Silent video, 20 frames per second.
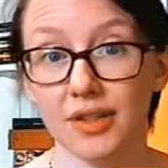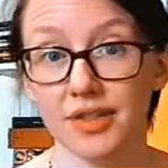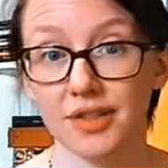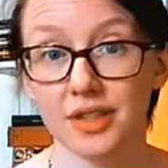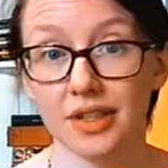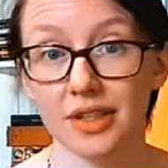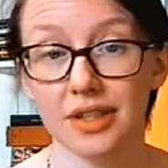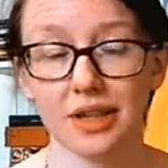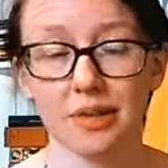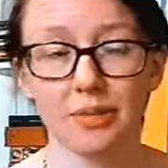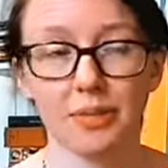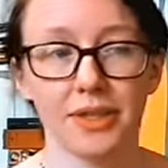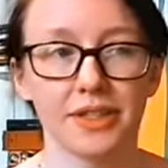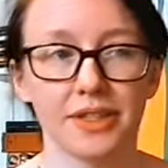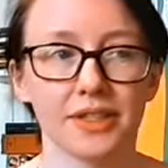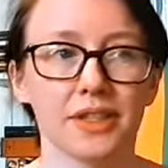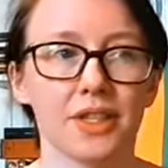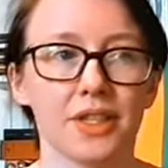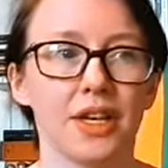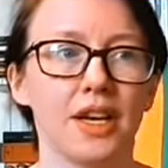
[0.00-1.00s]
lost a little
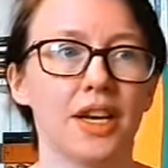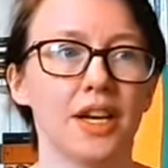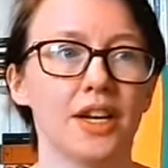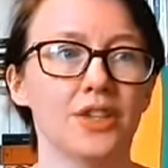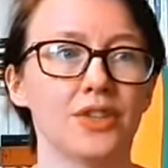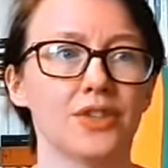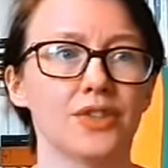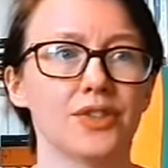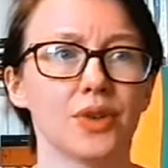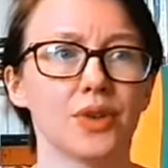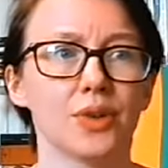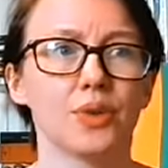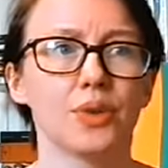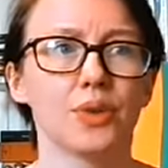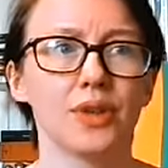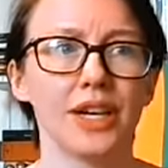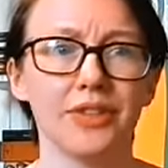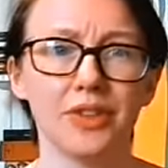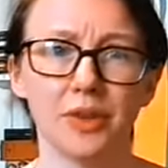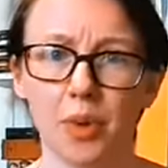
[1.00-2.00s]
bit.
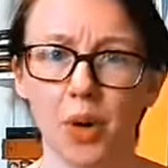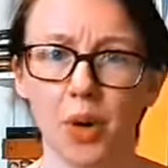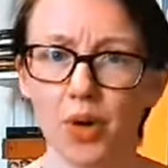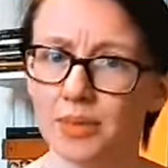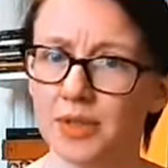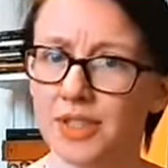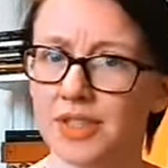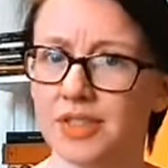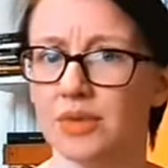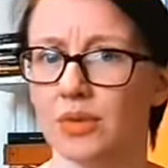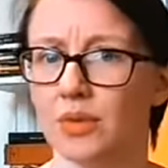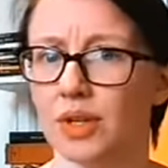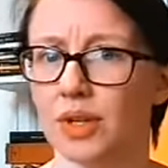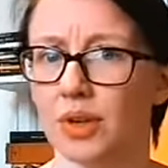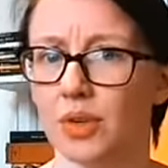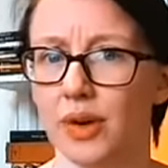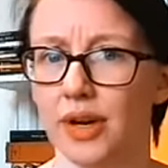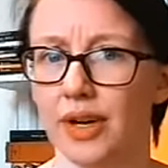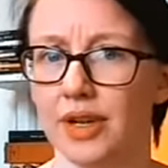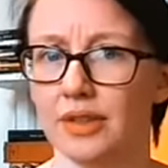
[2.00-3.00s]
So if a poem doesn't
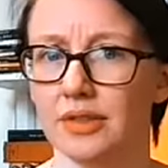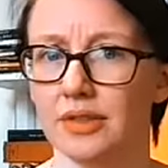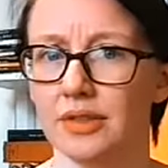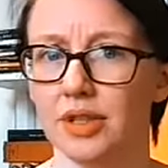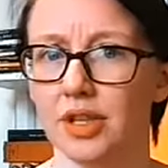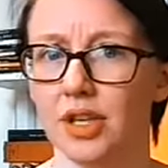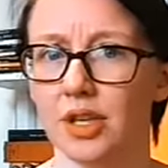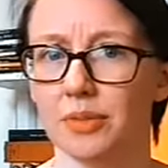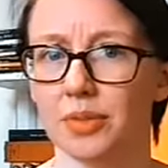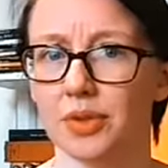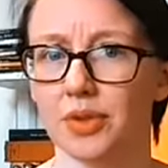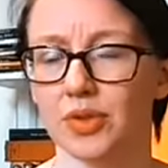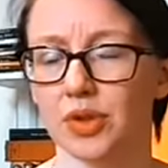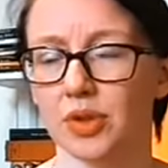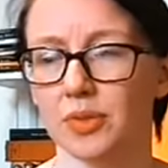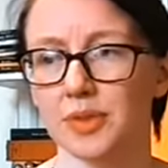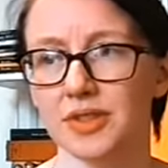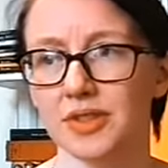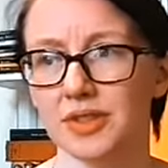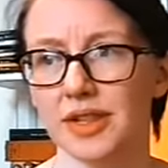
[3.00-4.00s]
work well on
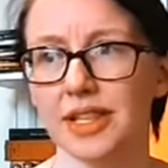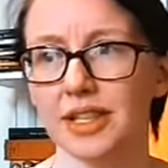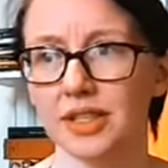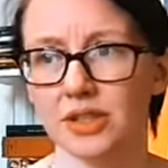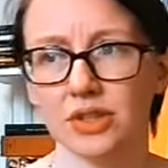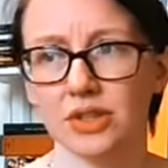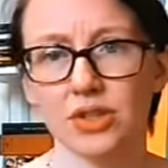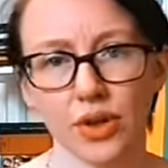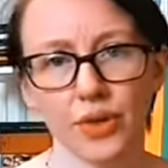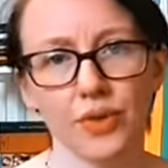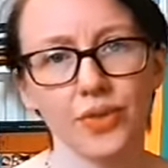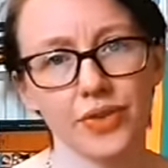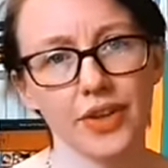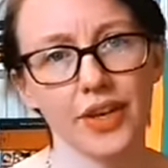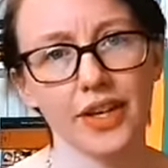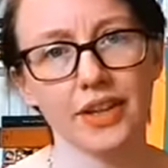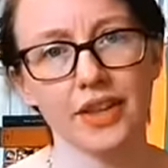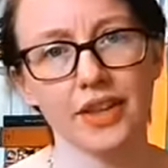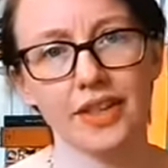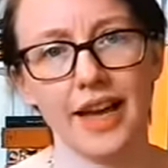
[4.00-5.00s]
performance, like
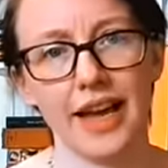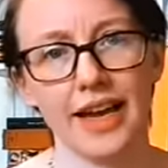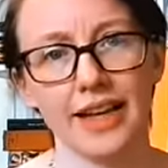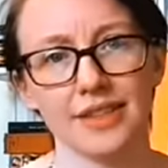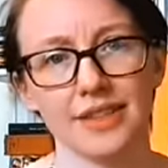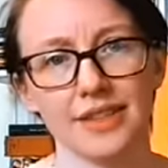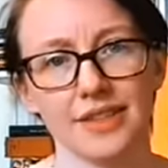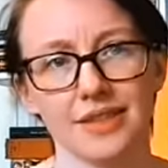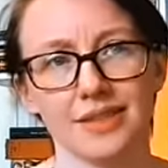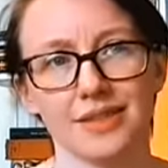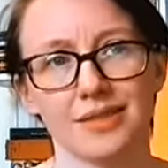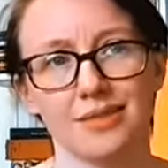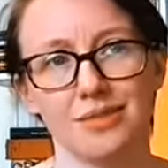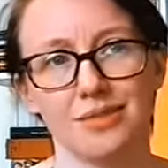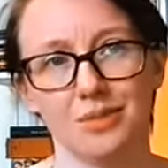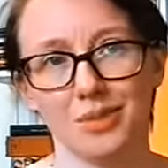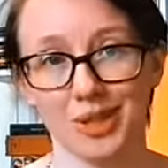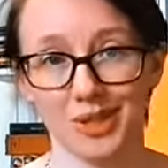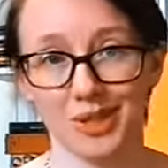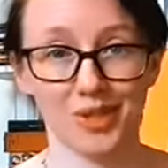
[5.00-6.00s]
don't think that that
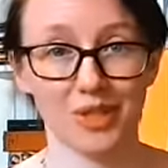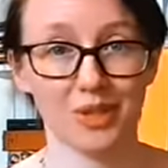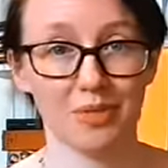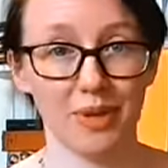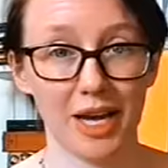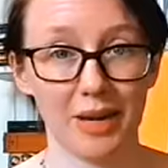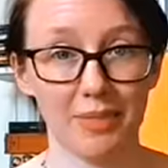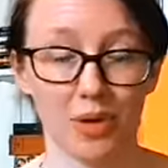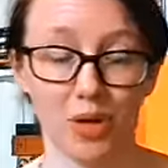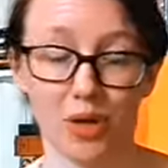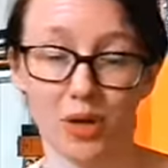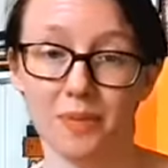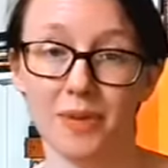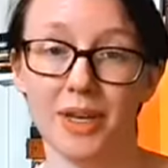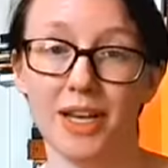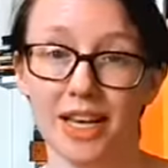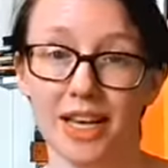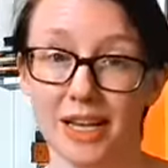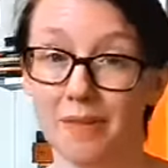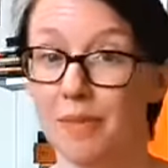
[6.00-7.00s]
means it's a bad
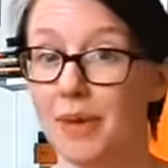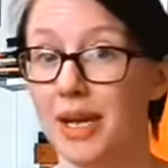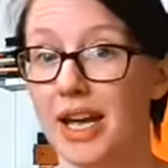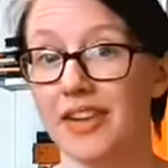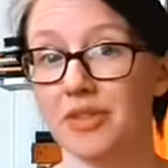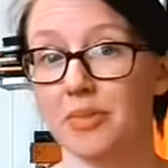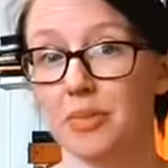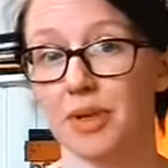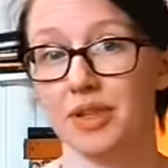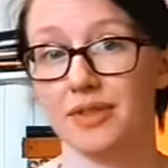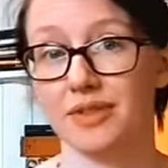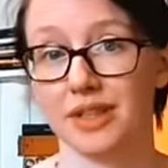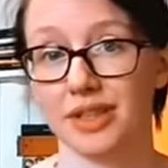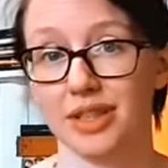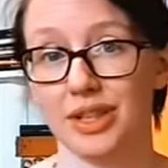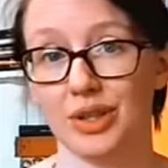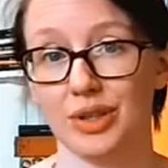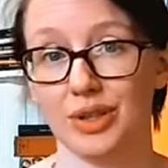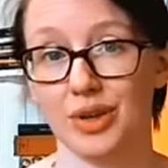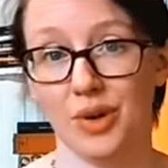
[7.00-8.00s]
poem. It may have a
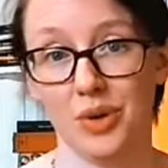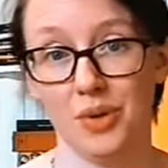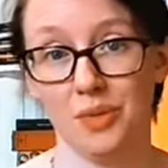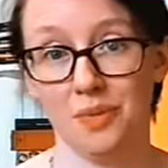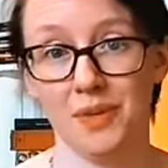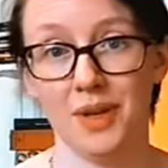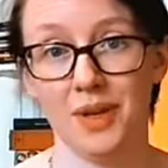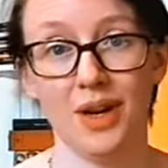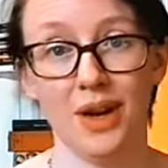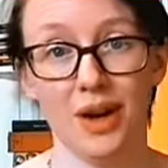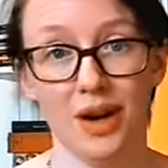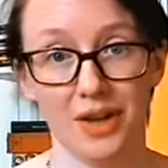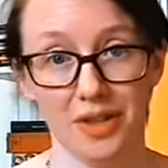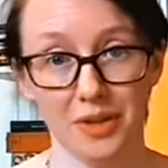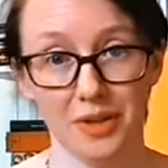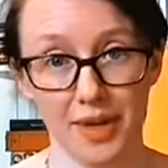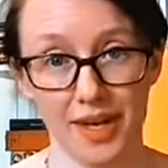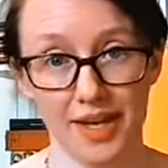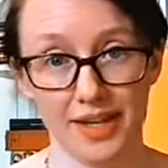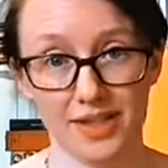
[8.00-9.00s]
perfectly good poem
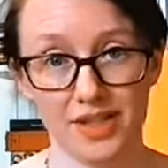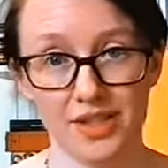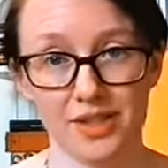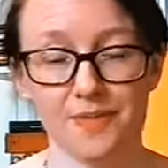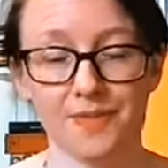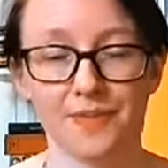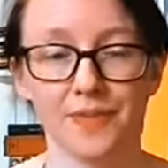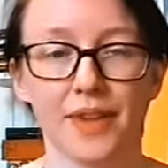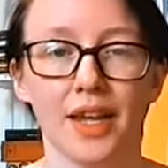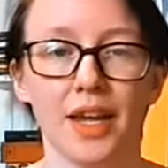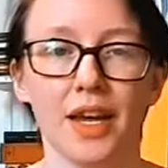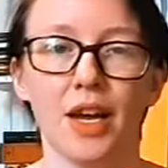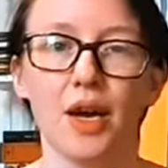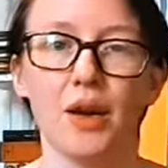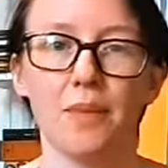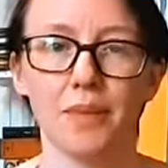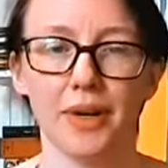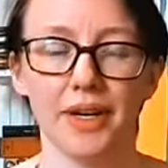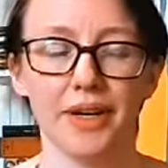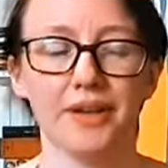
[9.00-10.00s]
on the page.
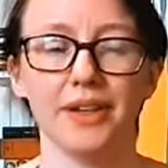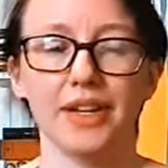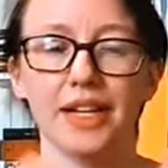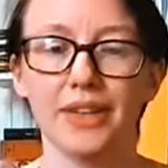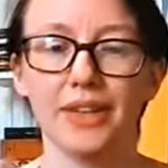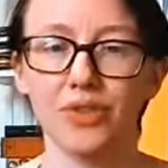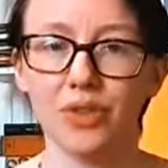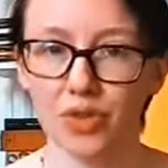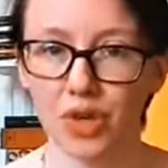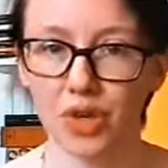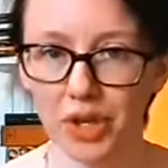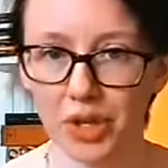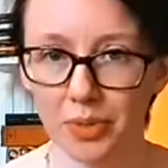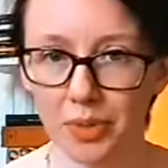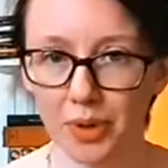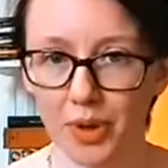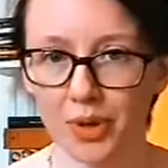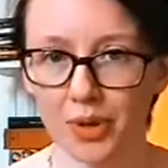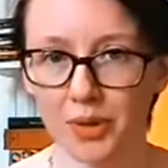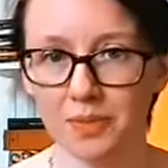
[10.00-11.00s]
But if you've got
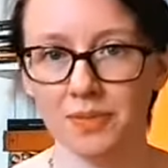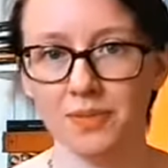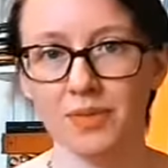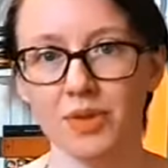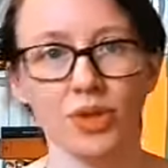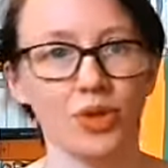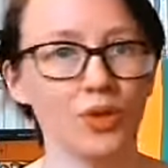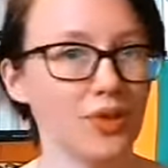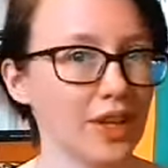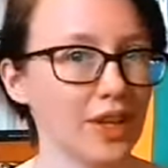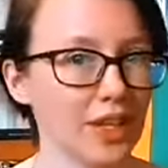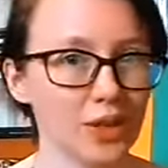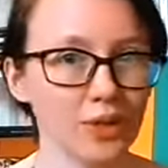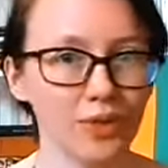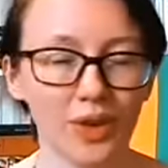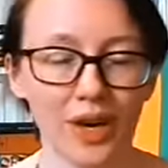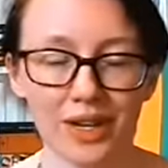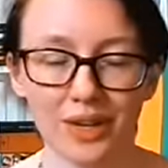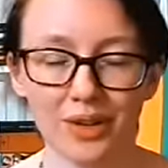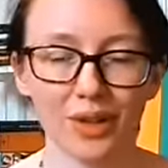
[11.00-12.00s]
your poem, you
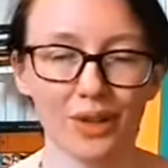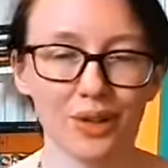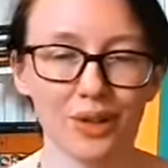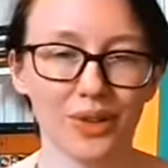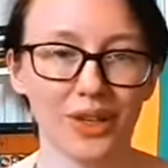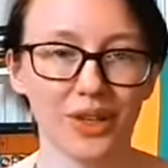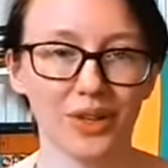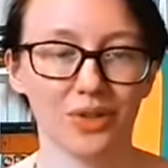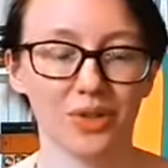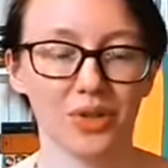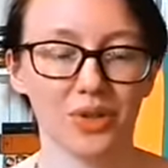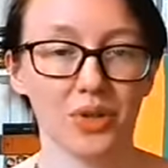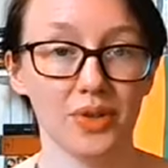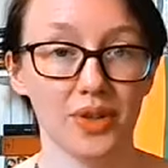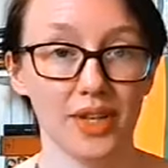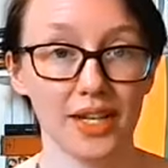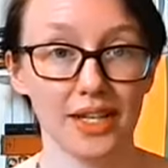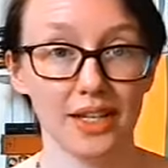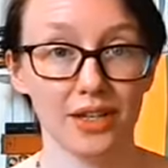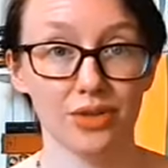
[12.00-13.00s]
think you've had a little think through,
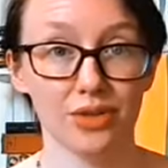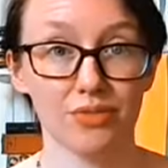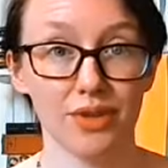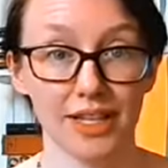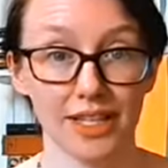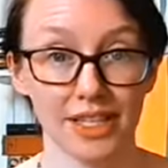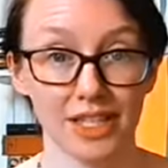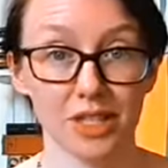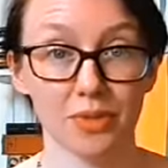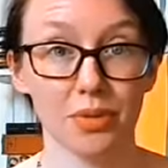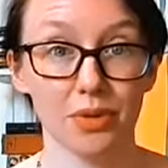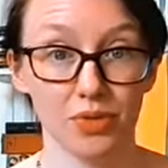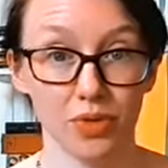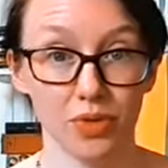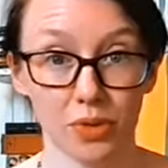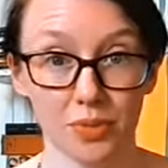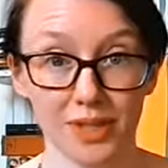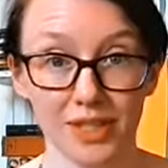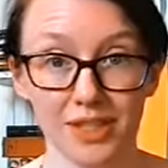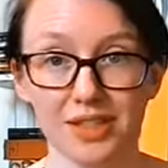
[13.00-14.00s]
you think you're ready to
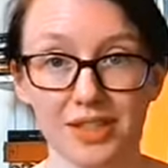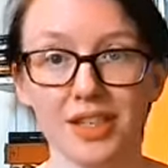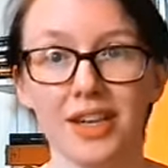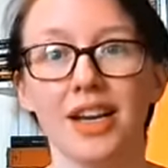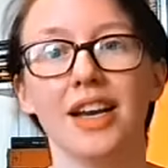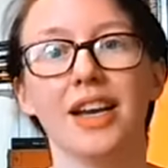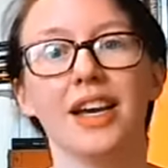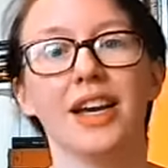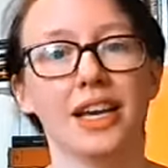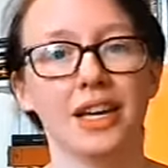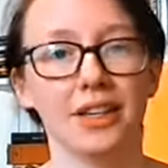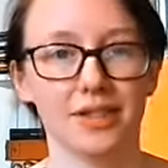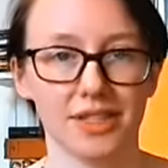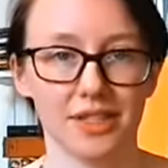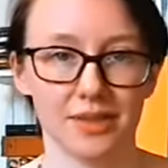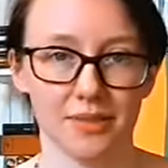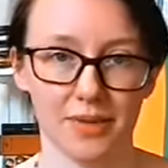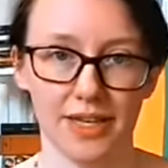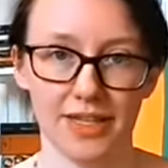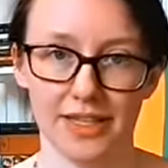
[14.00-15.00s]
perform it,
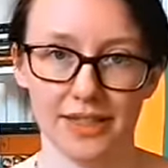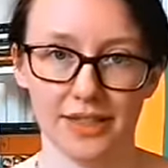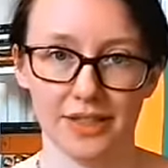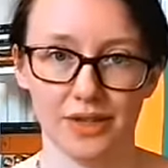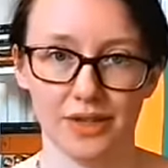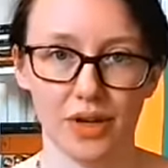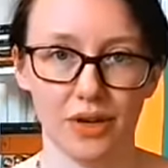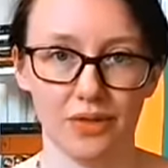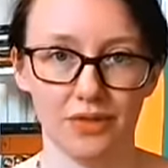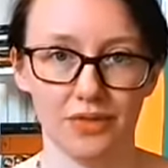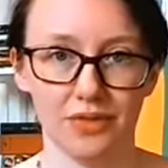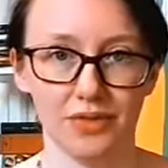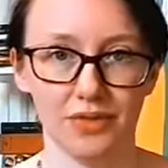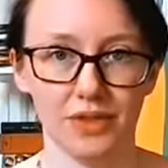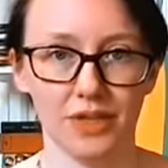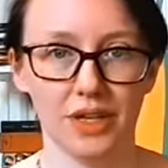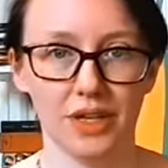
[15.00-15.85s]
here are some ideas of